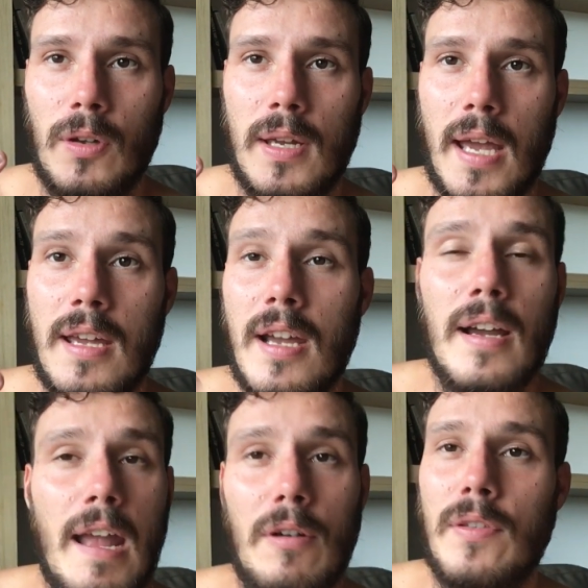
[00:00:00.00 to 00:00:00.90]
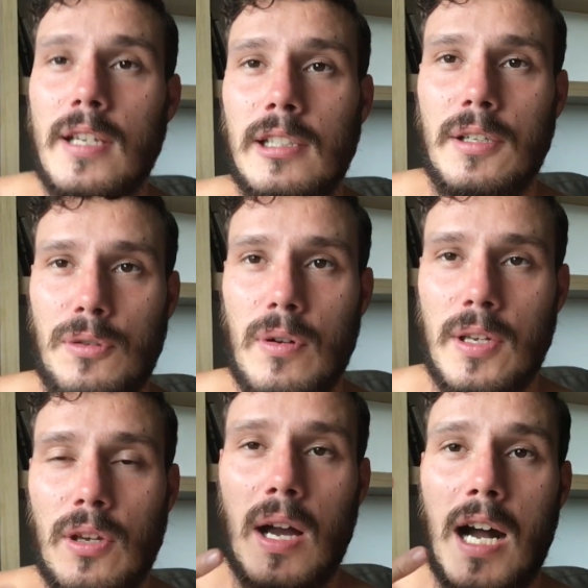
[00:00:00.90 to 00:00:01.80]
Okay, everything is
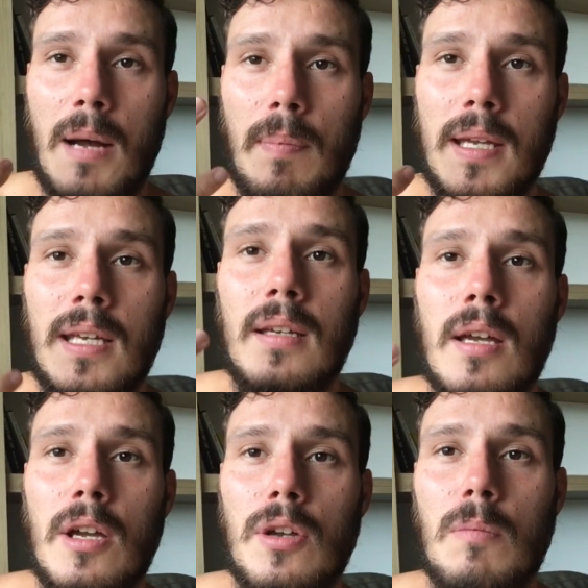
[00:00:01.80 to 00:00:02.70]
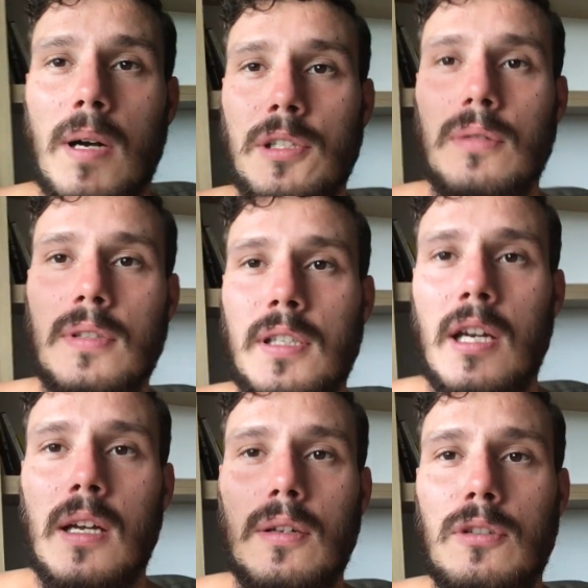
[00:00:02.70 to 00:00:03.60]
electronic. Your heart beating, your muscles
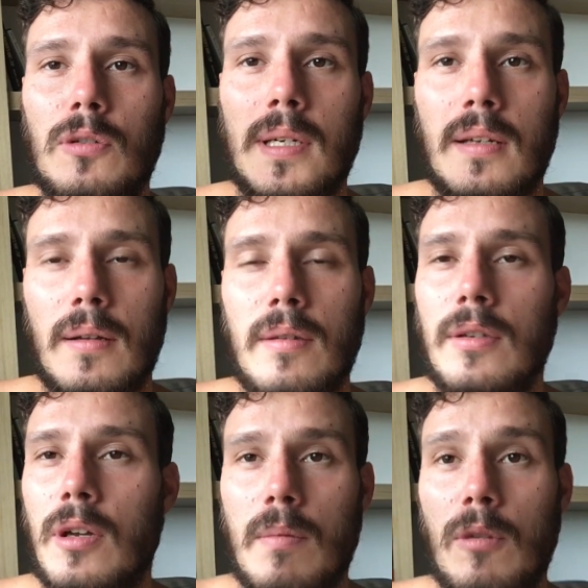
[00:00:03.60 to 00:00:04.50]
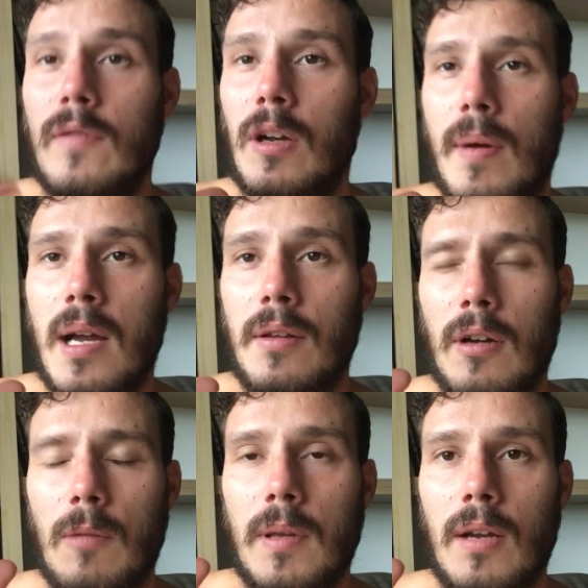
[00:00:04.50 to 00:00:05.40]
doing, moving around
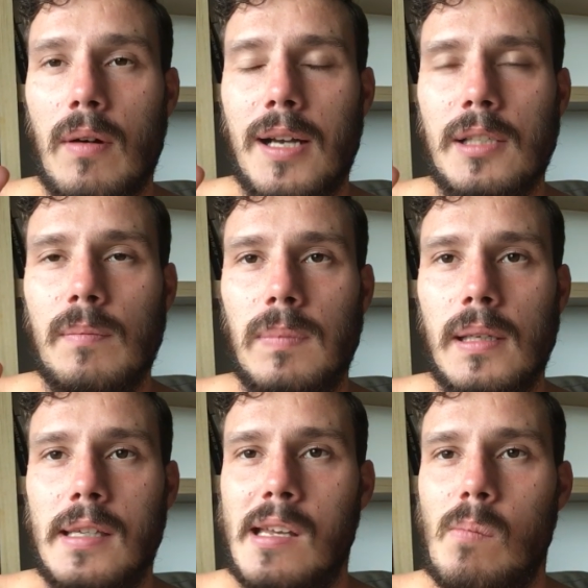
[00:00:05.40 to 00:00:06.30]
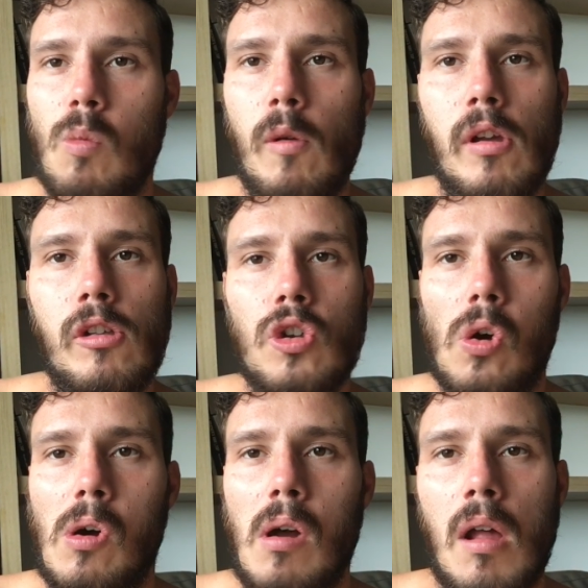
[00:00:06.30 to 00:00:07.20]
and opening your eyes and blinking and moving your jaw.